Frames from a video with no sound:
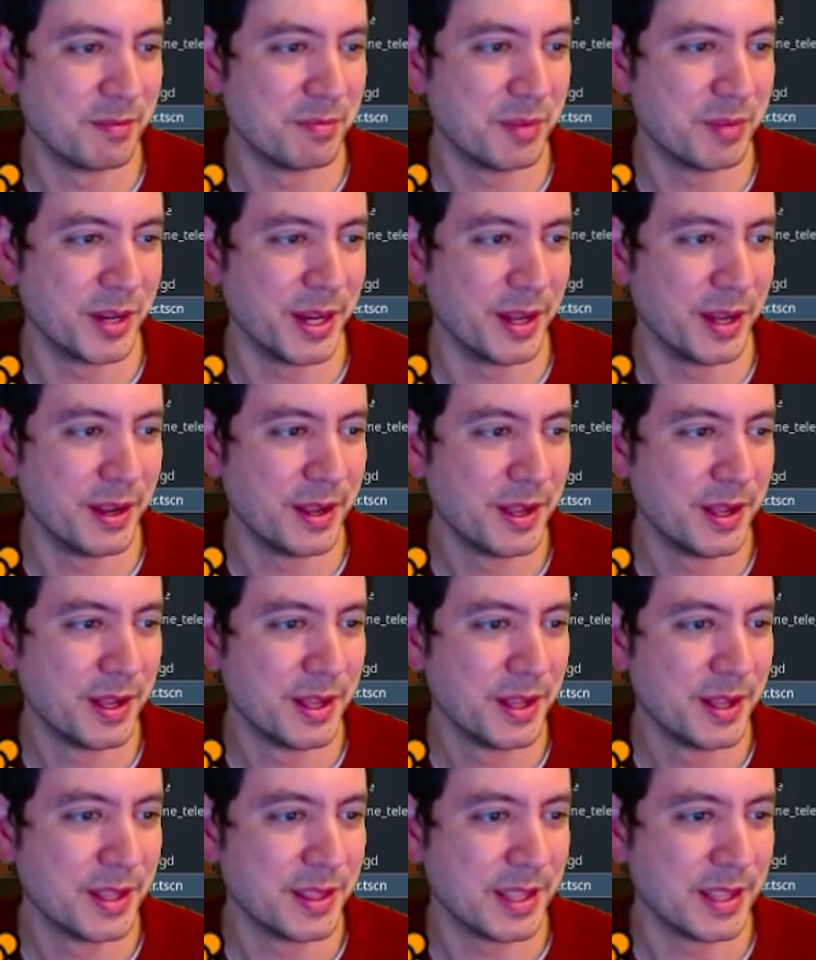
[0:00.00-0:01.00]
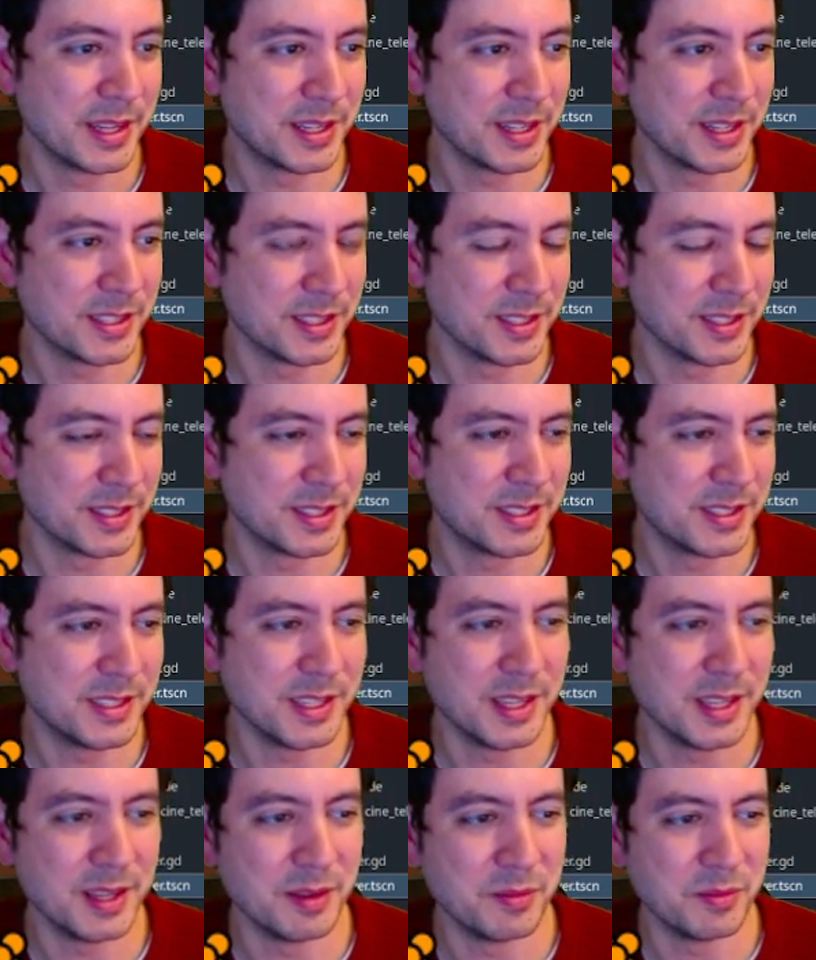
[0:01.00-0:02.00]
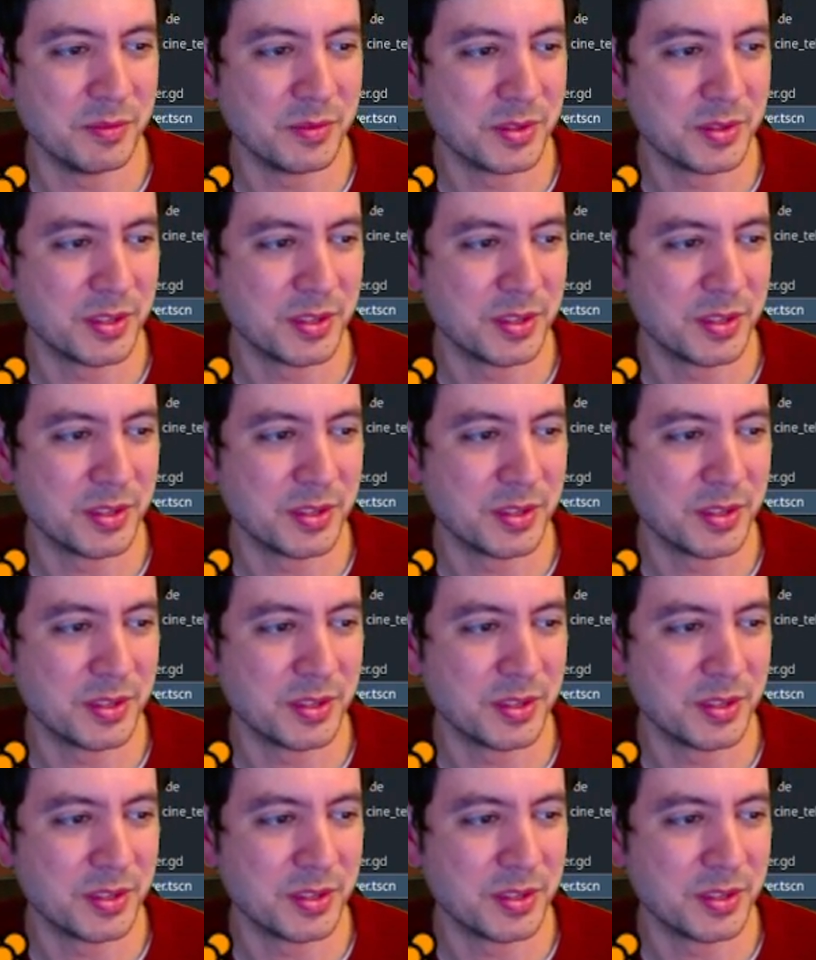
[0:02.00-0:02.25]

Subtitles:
but that doesn't seem